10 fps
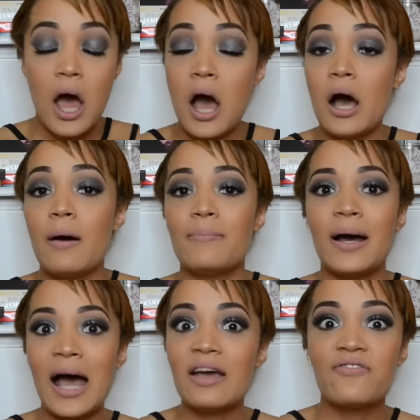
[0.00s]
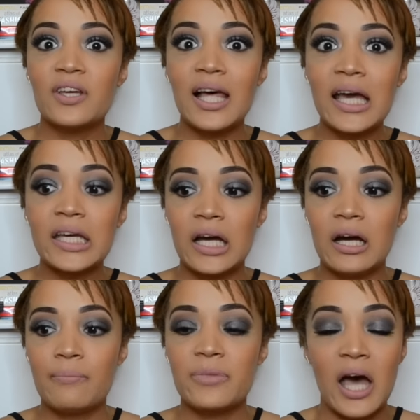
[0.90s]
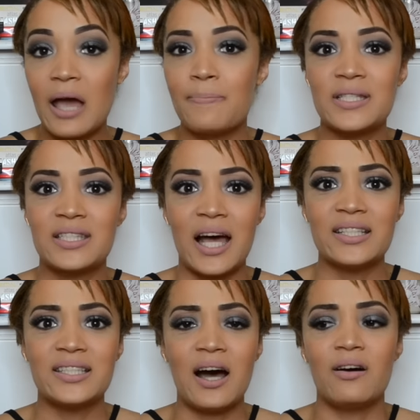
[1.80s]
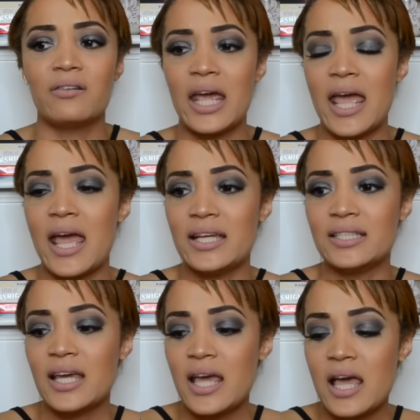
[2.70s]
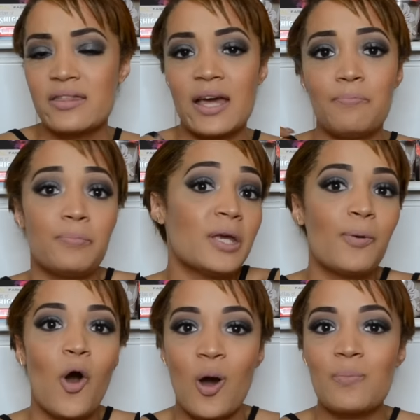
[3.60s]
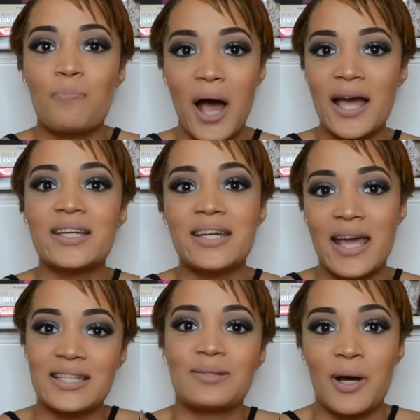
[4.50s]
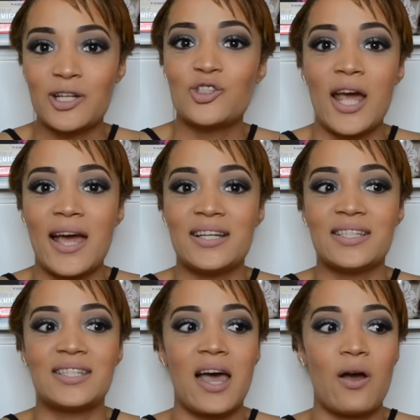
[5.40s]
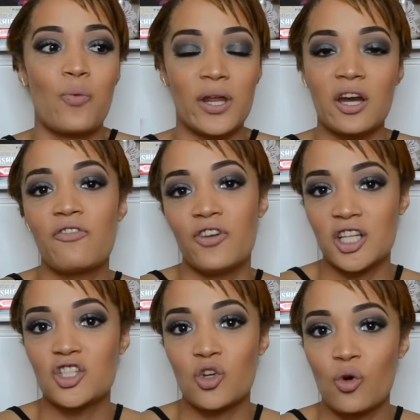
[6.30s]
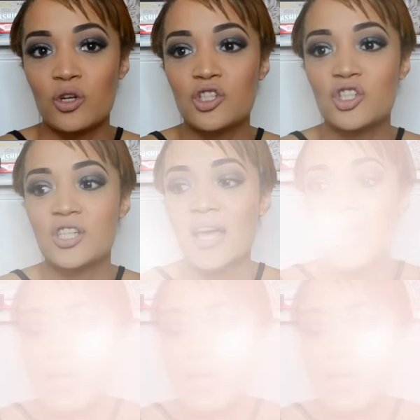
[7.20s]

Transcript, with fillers: Um, I feel like um, the hype has died down and that people aren't buying it as much as when it first launched.